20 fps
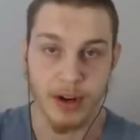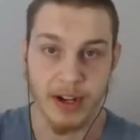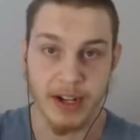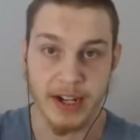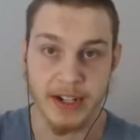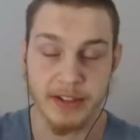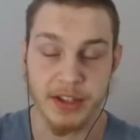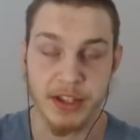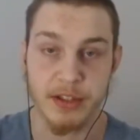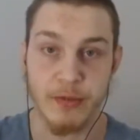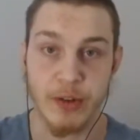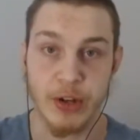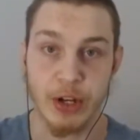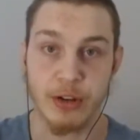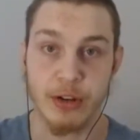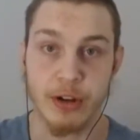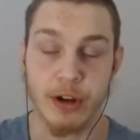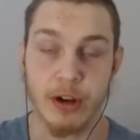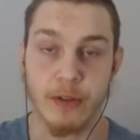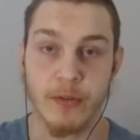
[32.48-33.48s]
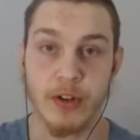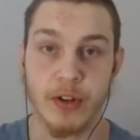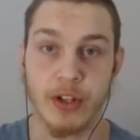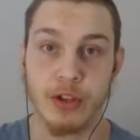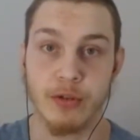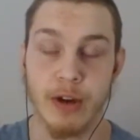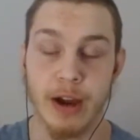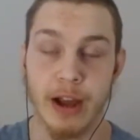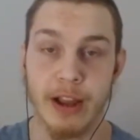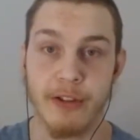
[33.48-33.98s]
got this video here of a
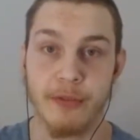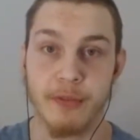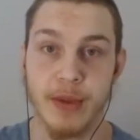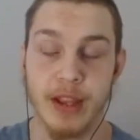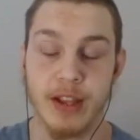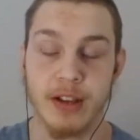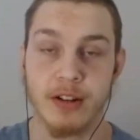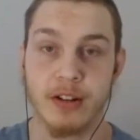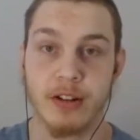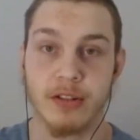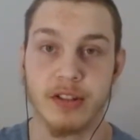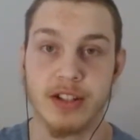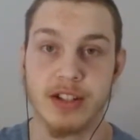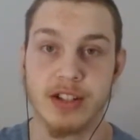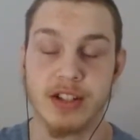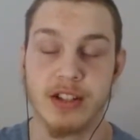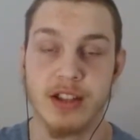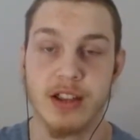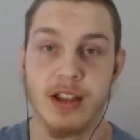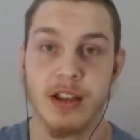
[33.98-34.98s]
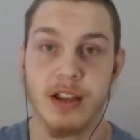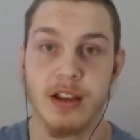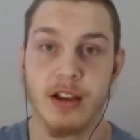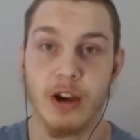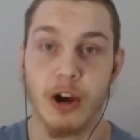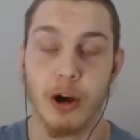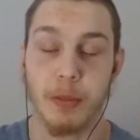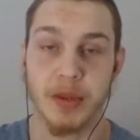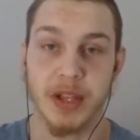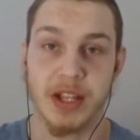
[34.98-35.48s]
new I F B cultist
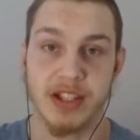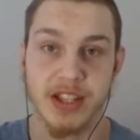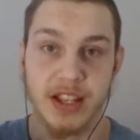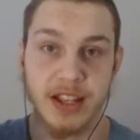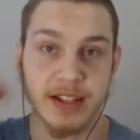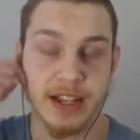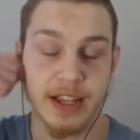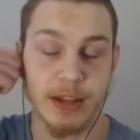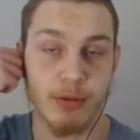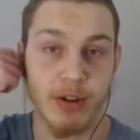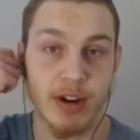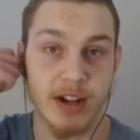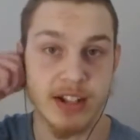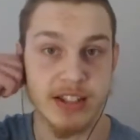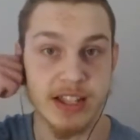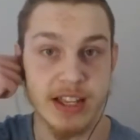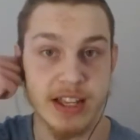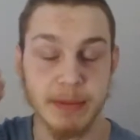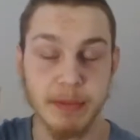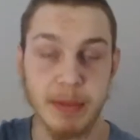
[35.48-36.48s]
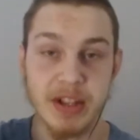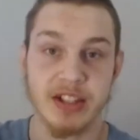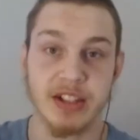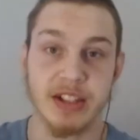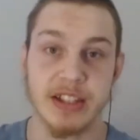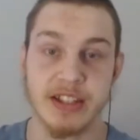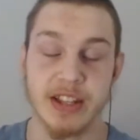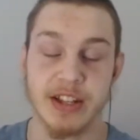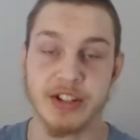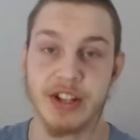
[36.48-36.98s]
openly saying he wants a,
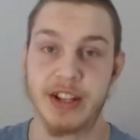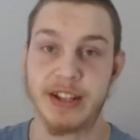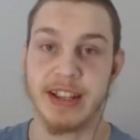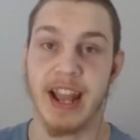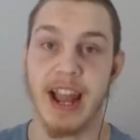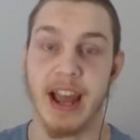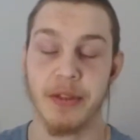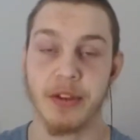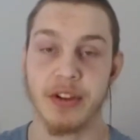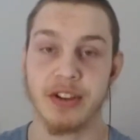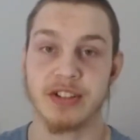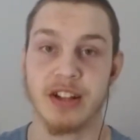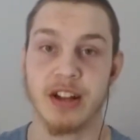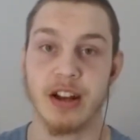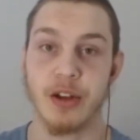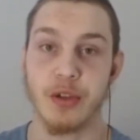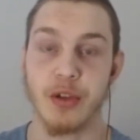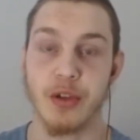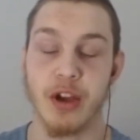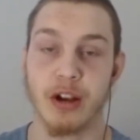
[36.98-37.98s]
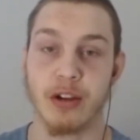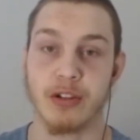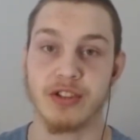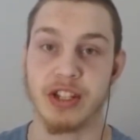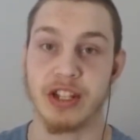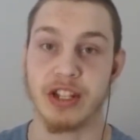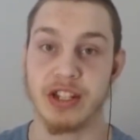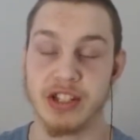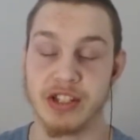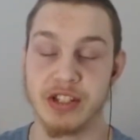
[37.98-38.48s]
basically essentially a Catholic style
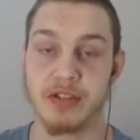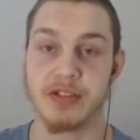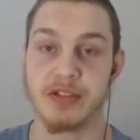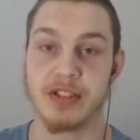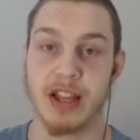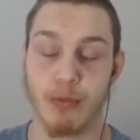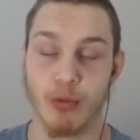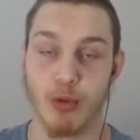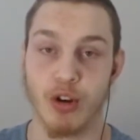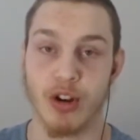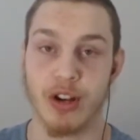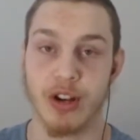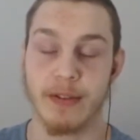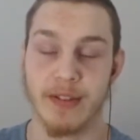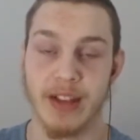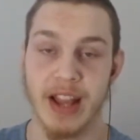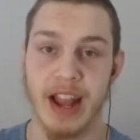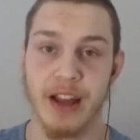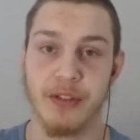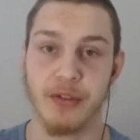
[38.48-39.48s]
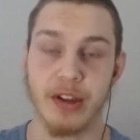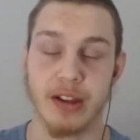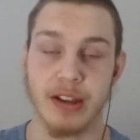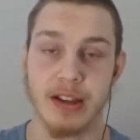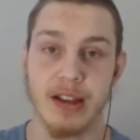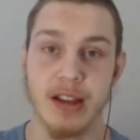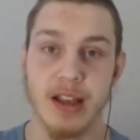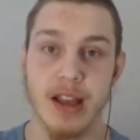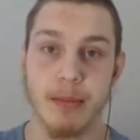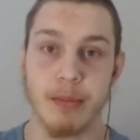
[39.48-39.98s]
theocracy. He doesn't use that wording of Catholic,
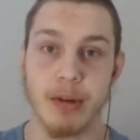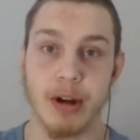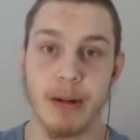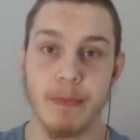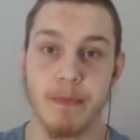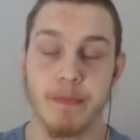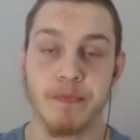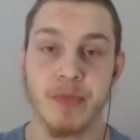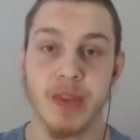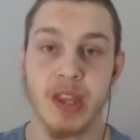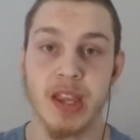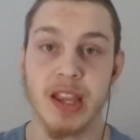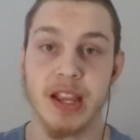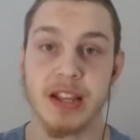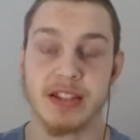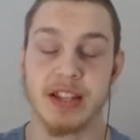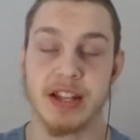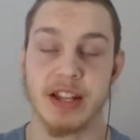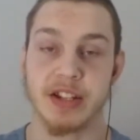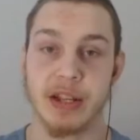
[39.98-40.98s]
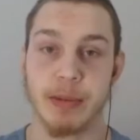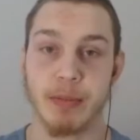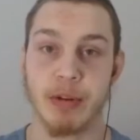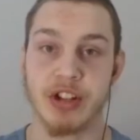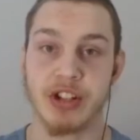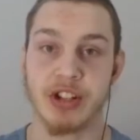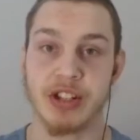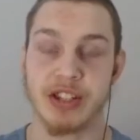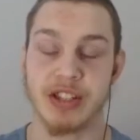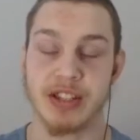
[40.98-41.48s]
but he's essentially
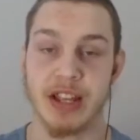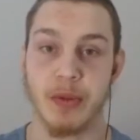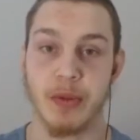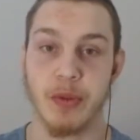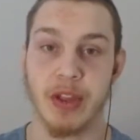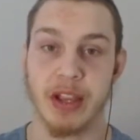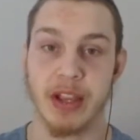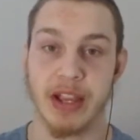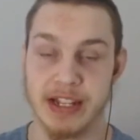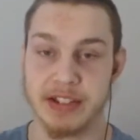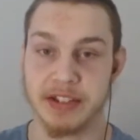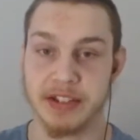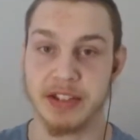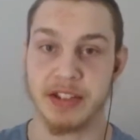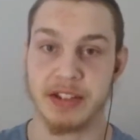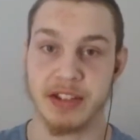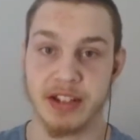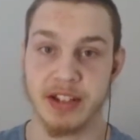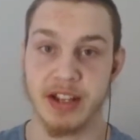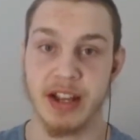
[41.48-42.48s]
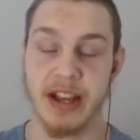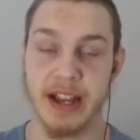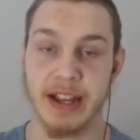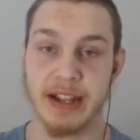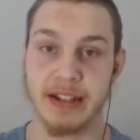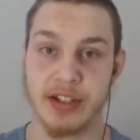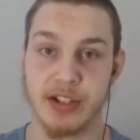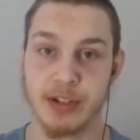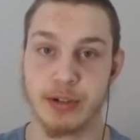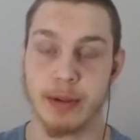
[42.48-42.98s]
preaching the same thing, and he's
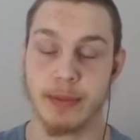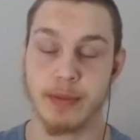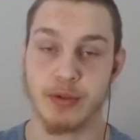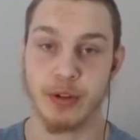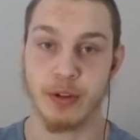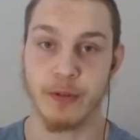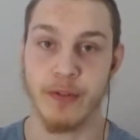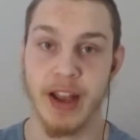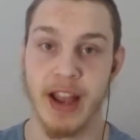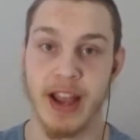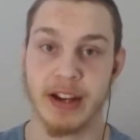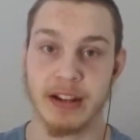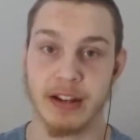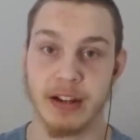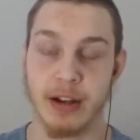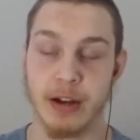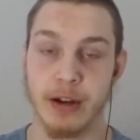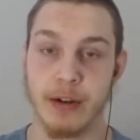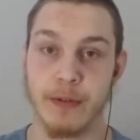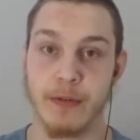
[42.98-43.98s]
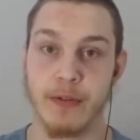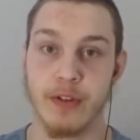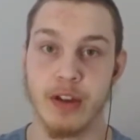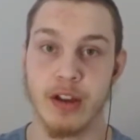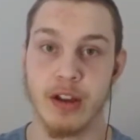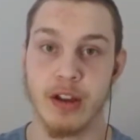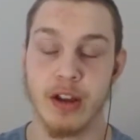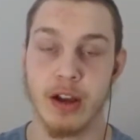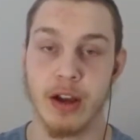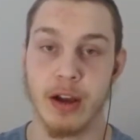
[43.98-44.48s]
denying the scriptural fact of
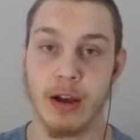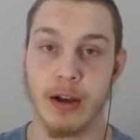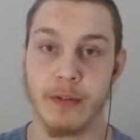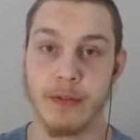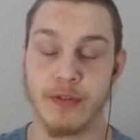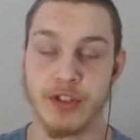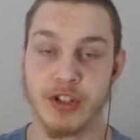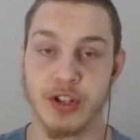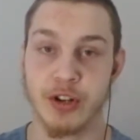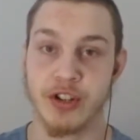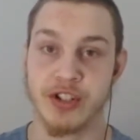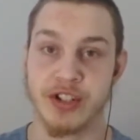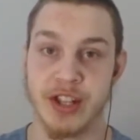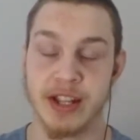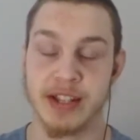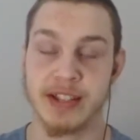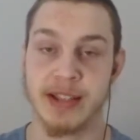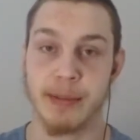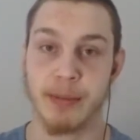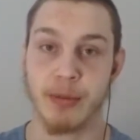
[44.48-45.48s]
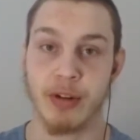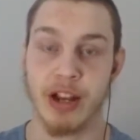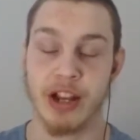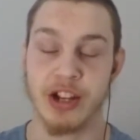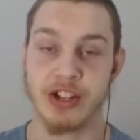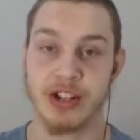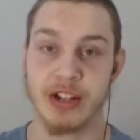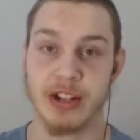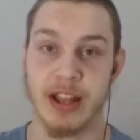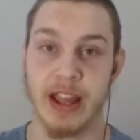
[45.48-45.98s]
of church-state
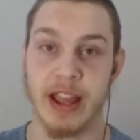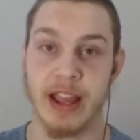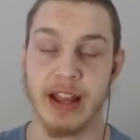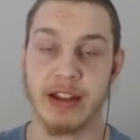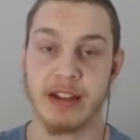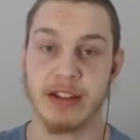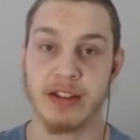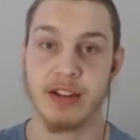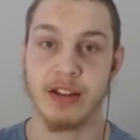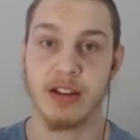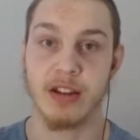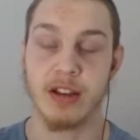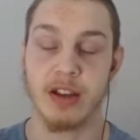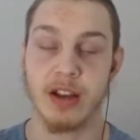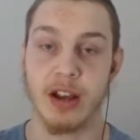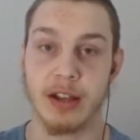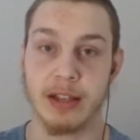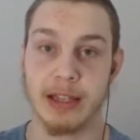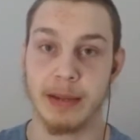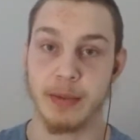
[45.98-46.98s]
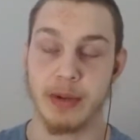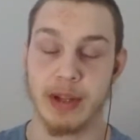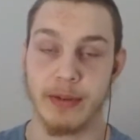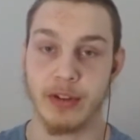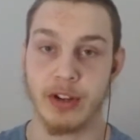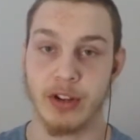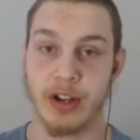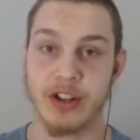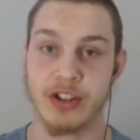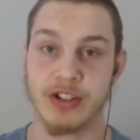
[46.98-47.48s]
separation and uh, liberty
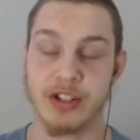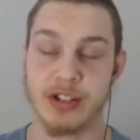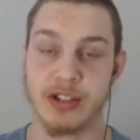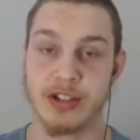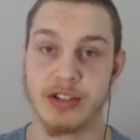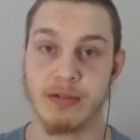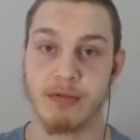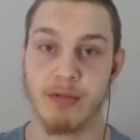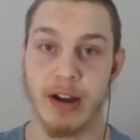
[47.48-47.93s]
of conscience.